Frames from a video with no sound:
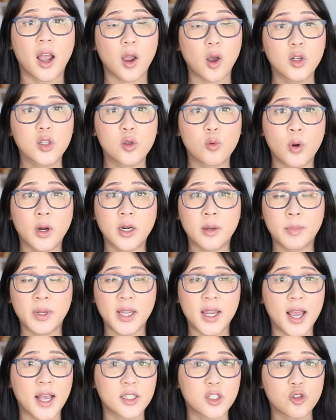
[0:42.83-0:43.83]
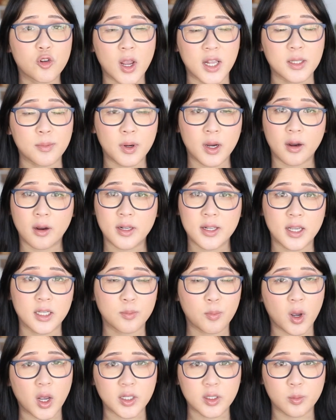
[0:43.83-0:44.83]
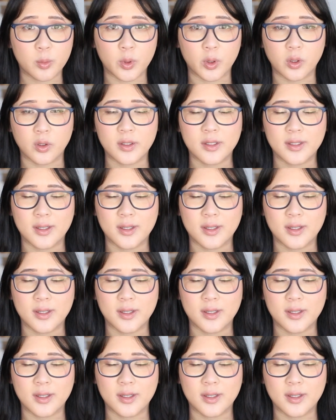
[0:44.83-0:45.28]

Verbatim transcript: I also want to be as transparent as possible,